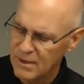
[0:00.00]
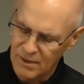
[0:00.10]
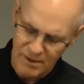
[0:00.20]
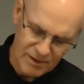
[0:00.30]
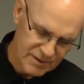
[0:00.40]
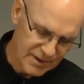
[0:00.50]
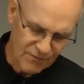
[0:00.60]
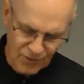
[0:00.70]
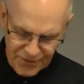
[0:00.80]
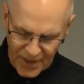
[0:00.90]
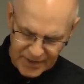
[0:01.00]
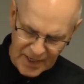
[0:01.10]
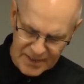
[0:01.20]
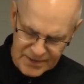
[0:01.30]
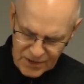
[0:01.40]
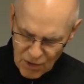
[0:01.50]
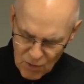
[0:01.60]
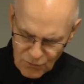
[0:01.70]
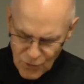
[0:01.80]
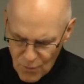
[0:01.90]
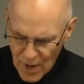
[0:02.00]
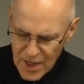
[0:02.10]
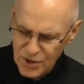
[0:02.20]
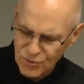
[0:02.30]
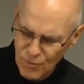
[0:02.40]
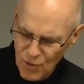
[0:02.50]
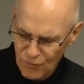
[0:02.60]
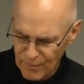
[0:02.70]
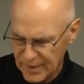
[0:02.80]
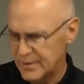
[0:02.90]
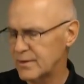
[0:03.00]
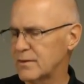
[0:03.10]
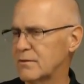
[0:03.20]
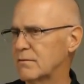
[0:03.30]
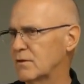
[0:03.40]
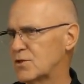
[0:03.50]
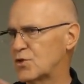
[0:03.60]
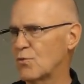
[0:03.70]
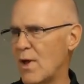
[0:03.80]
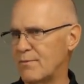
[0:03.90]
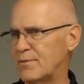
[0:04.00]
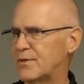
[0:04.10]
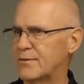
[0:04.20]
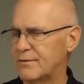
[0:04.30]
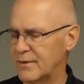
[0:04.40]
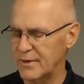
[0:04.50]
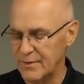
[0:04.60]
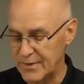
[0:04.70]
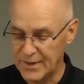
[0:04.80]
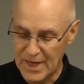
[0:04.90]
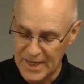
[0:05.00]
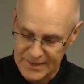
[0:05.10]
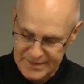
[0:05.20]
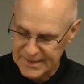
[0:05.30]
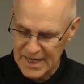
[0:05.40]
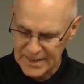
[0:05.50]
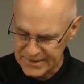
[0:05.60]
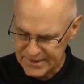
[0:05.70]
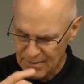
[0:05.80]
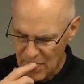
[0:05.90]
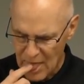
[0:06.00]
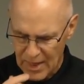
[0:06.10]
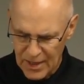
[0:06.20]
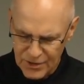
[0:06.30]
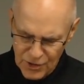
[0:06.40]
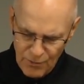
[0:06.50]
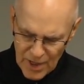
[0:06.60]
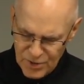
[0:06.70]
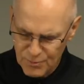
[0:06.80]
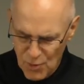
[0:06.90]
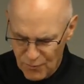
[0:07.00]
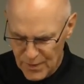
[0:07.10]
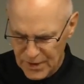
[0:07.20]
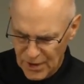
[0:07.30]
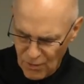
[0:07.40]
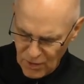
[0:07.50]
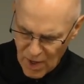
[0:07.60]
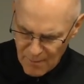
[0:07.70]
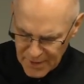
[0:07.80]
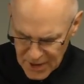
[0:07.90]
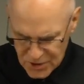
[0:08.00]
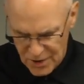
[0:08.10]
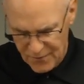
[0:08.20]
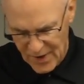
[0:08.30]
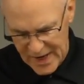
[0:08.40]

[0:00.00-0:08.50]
Several decades ago, New Age movement swept the United States. New Age movement, a combination of